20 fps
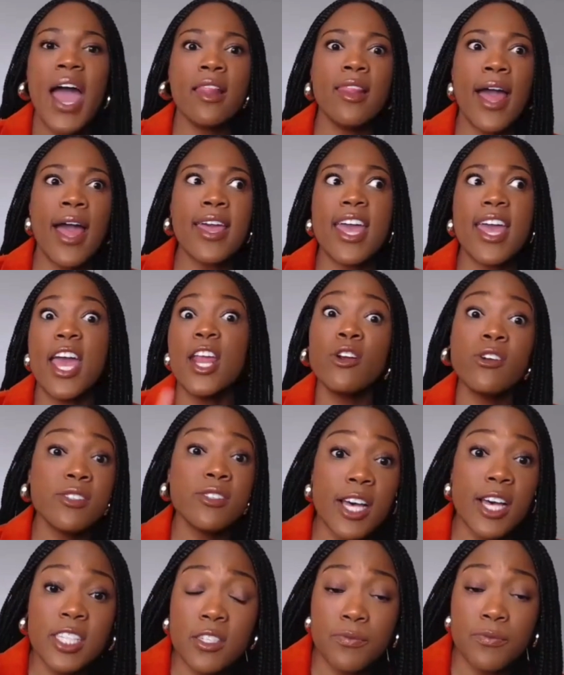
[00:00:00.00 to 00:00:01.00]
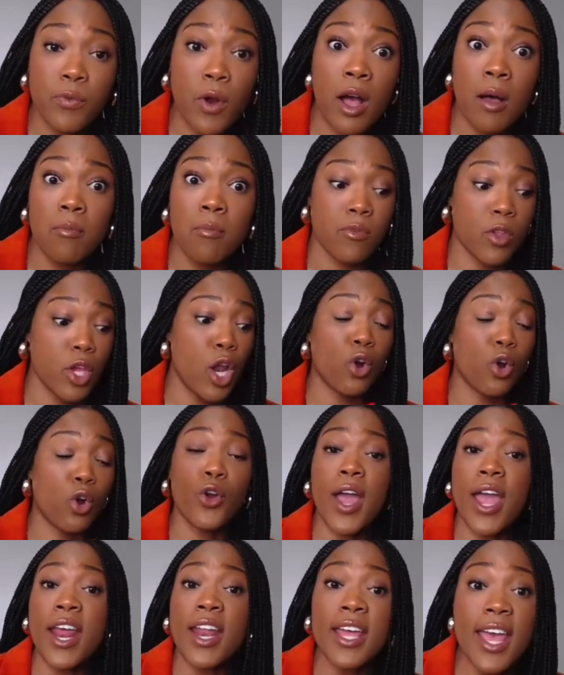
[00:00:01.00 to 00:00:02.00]
that like hinders us from,
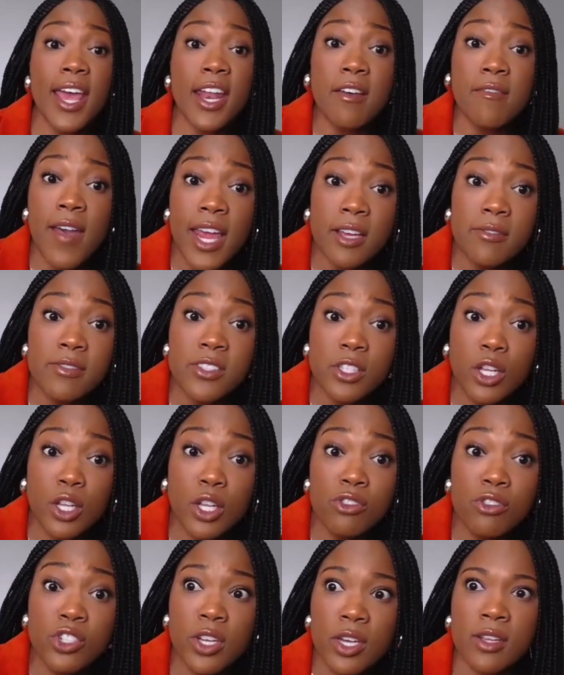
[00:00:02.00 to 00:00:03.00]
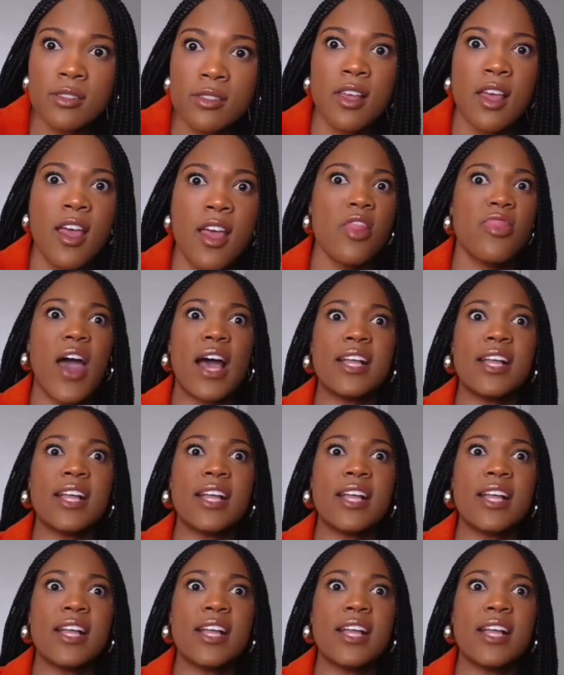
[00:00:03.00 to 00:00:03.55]
creating innovative solutions.